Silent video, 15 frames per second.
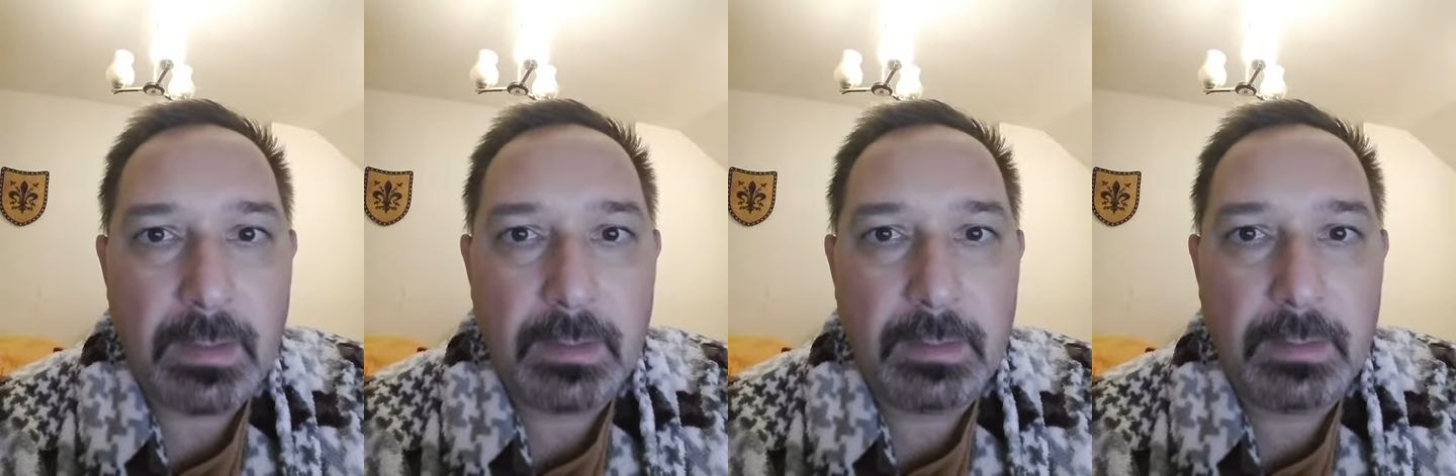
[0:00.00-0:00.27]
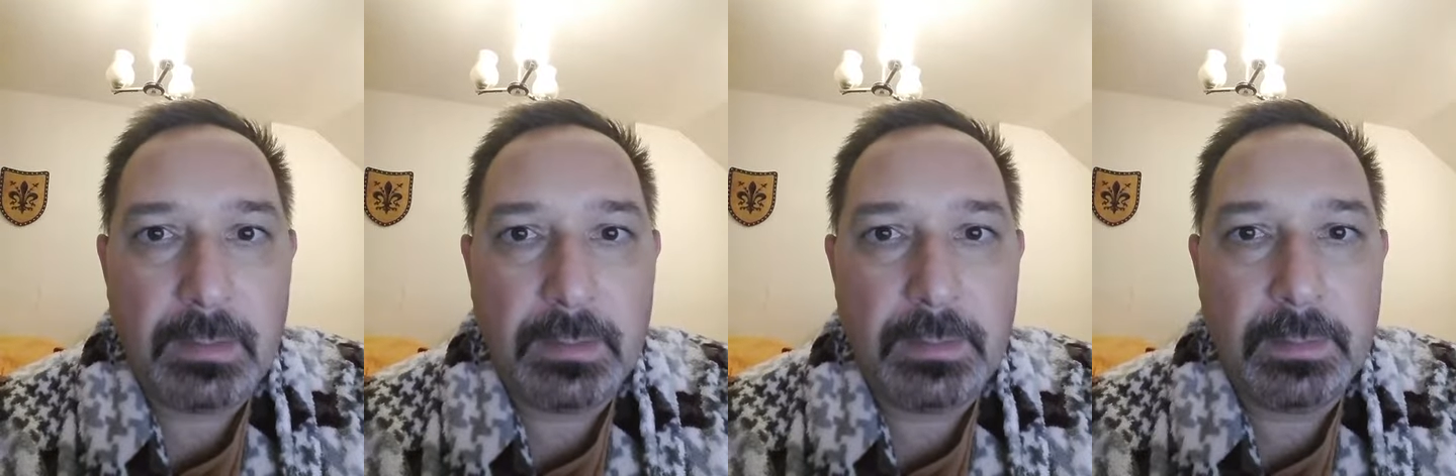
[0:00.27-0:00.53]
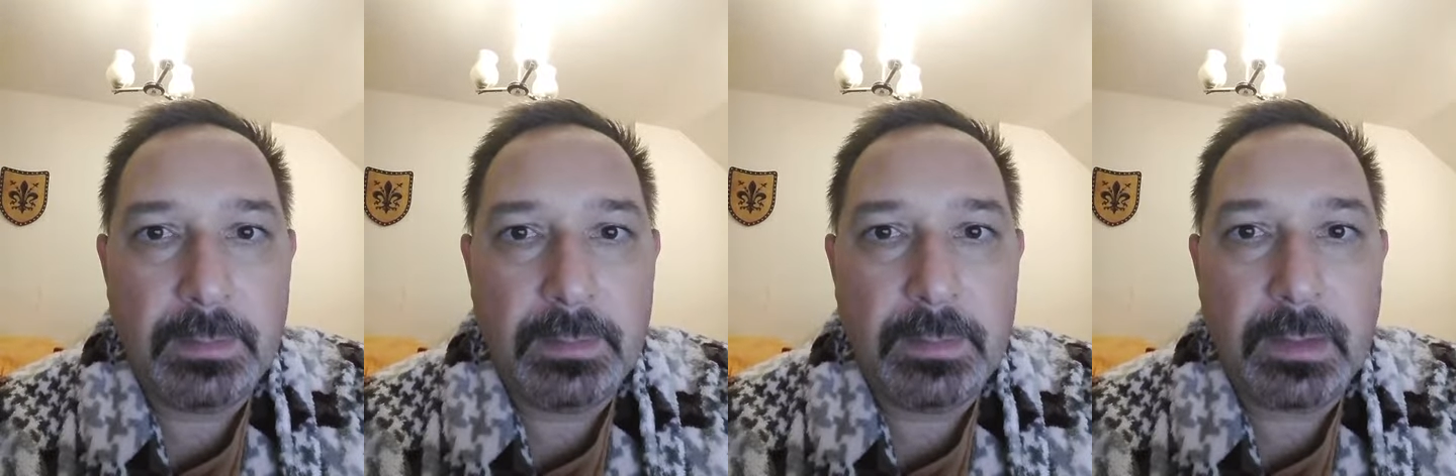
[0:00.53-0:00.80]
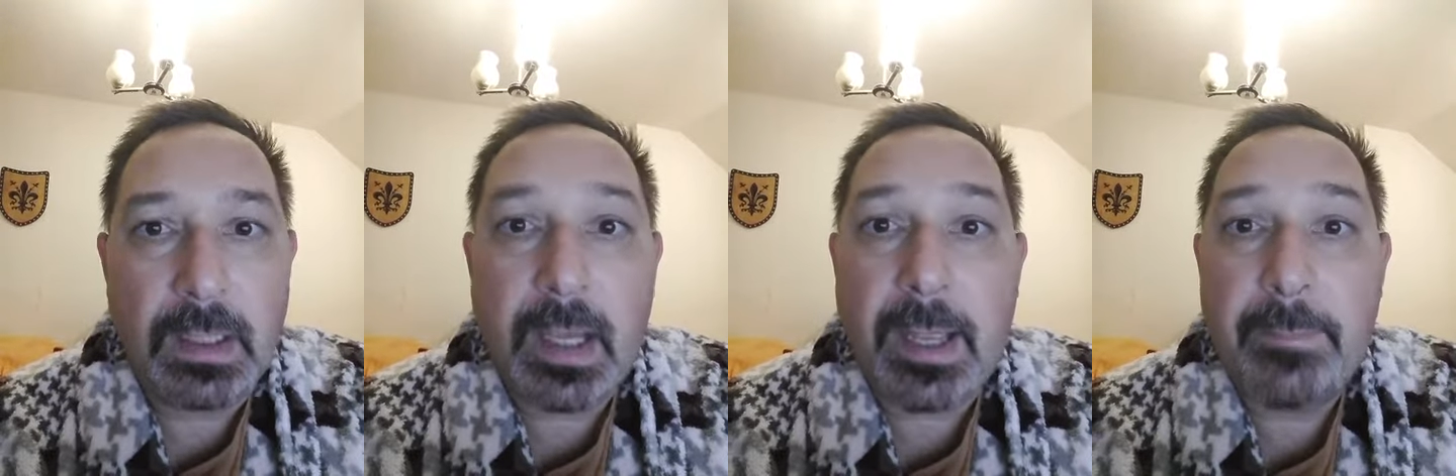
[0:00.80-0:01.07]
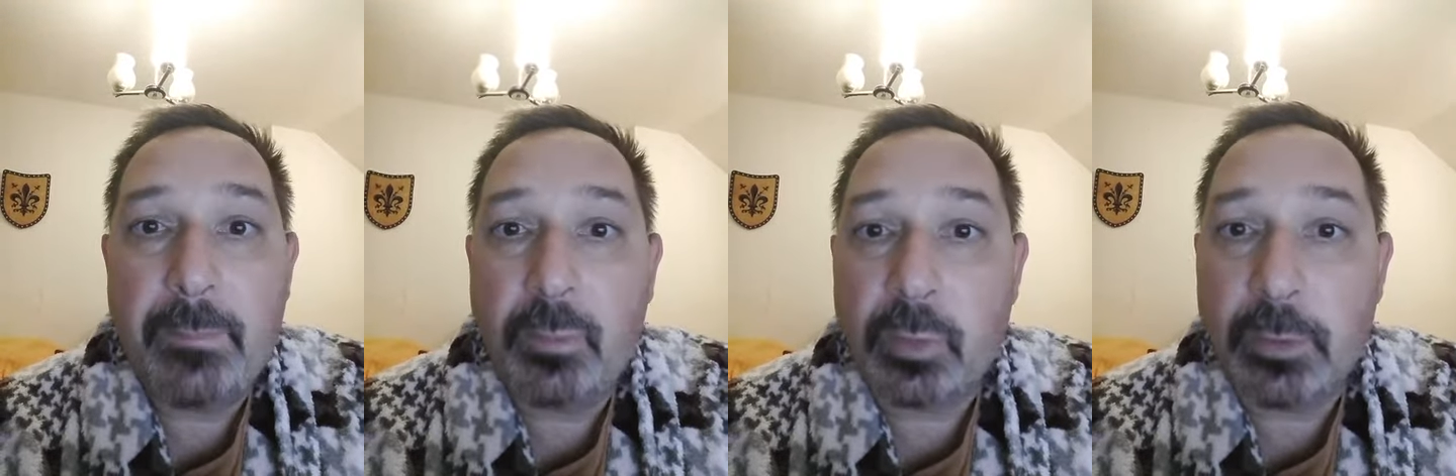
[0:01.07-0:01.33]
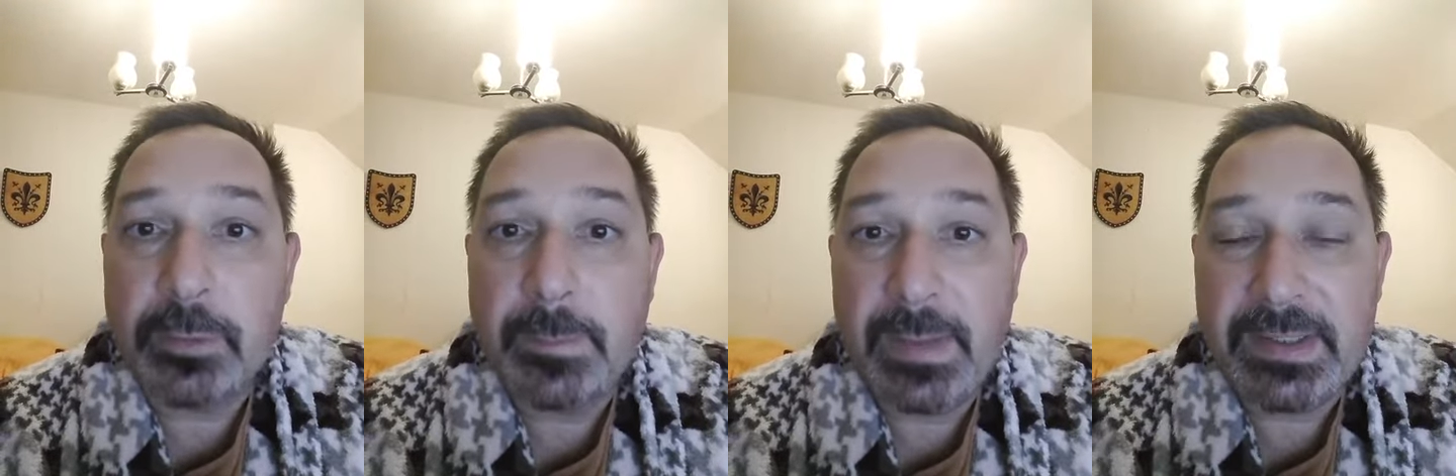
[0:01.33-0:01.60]
a guy
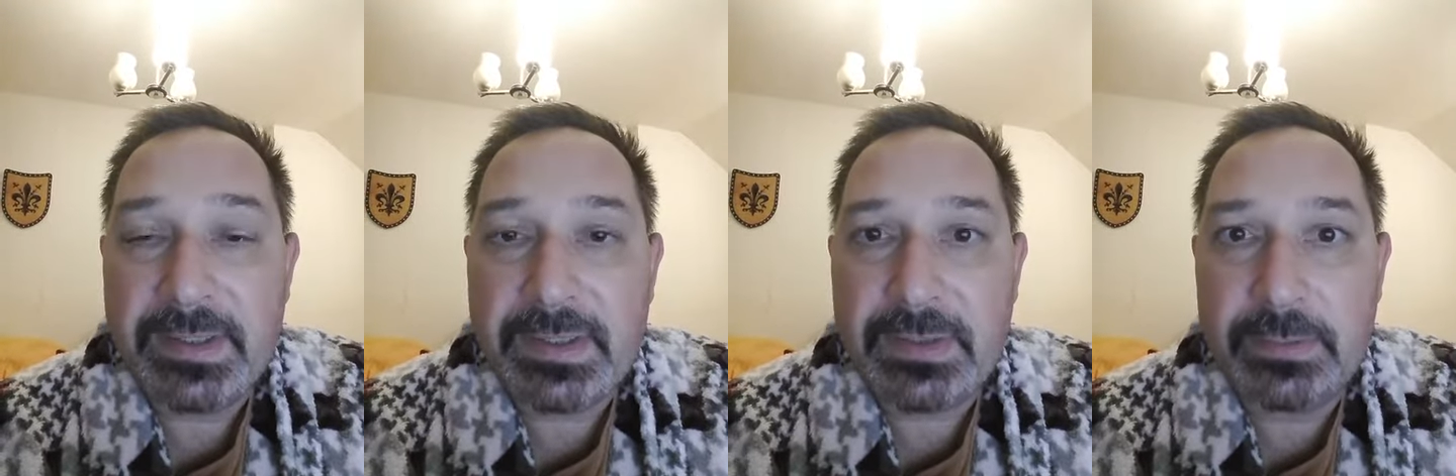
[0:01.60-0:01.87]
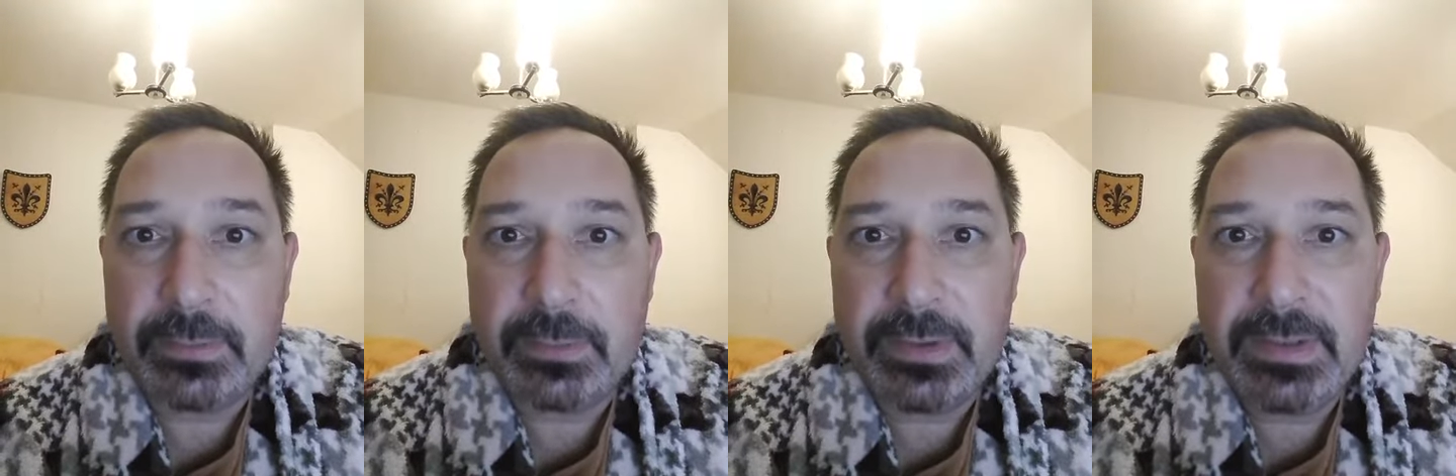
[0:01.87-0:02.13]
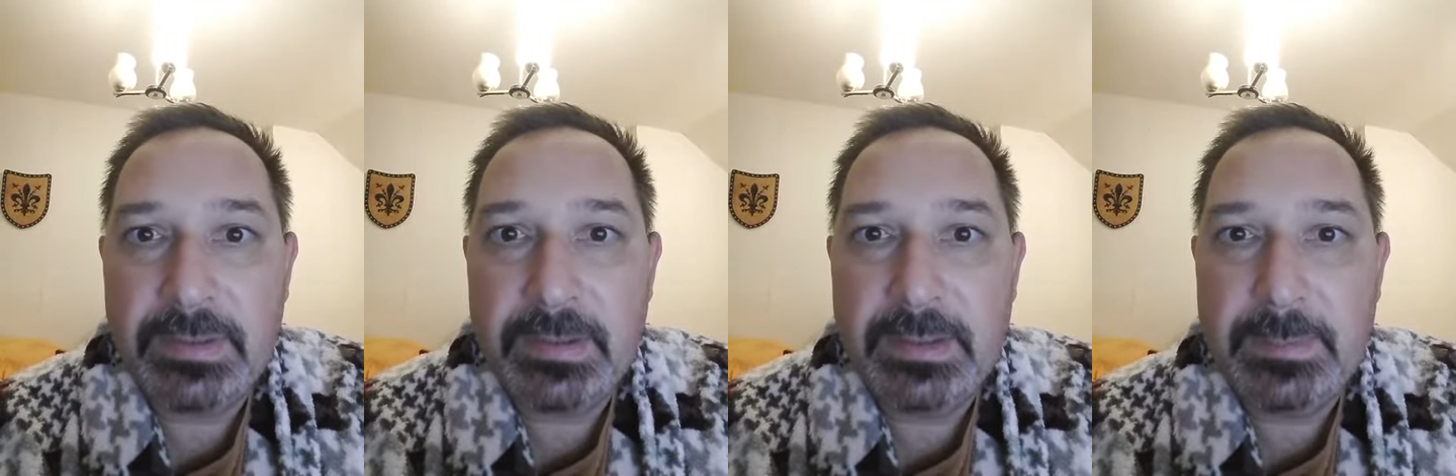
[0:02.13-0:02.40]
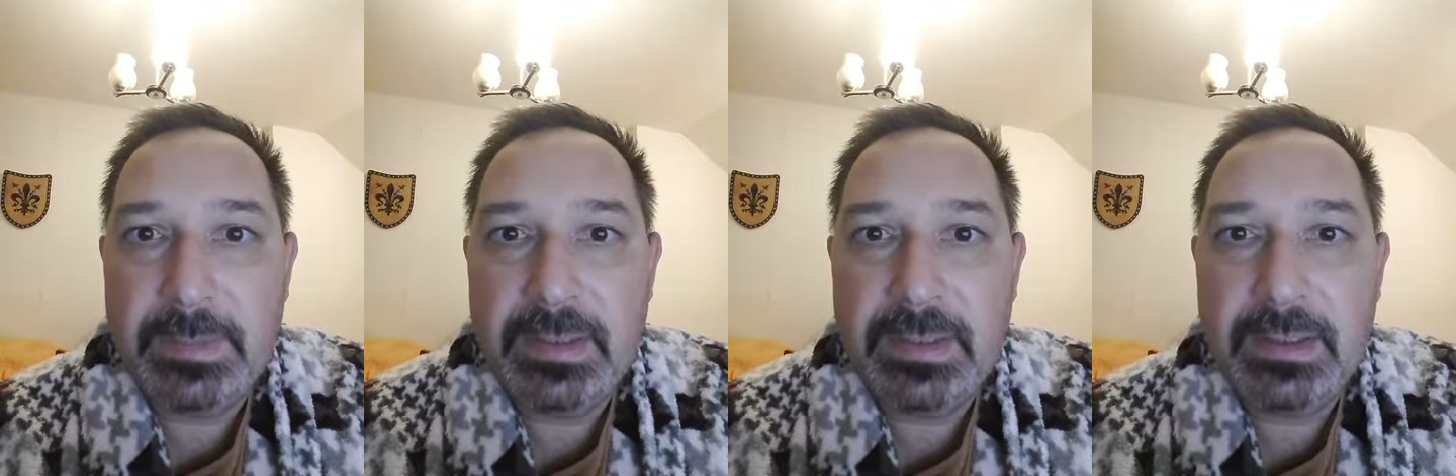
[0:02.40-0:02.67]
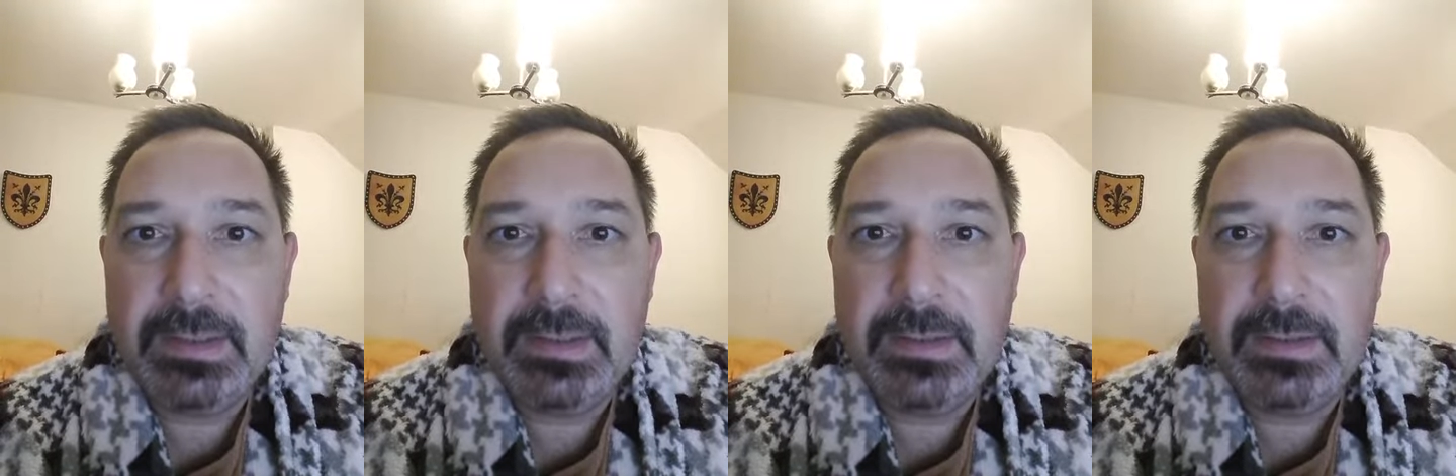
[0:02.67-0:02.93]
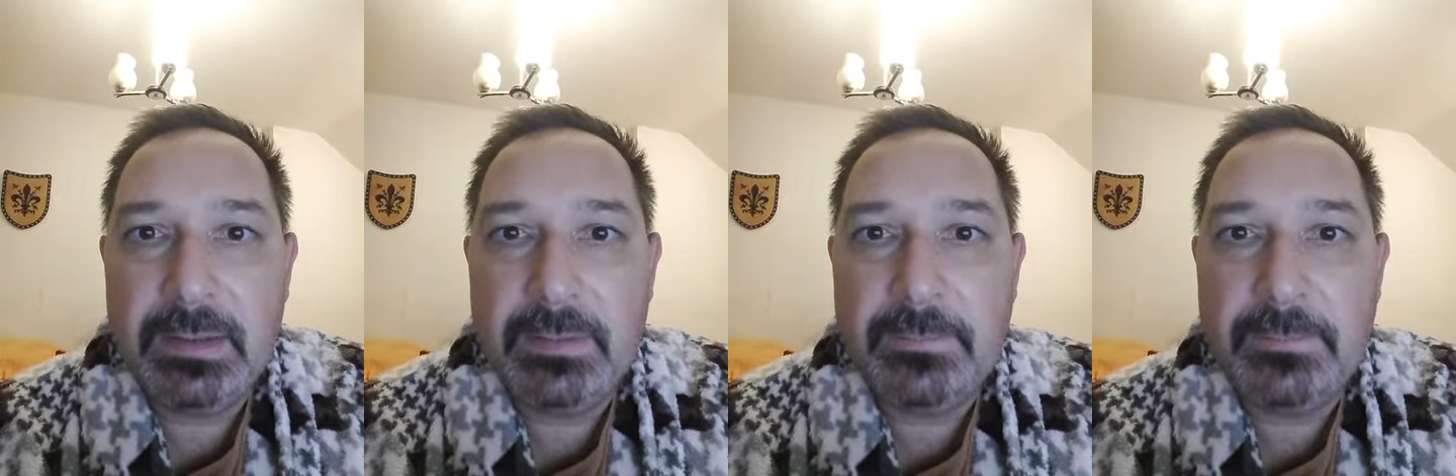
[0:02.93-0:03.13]
wrote a better story than me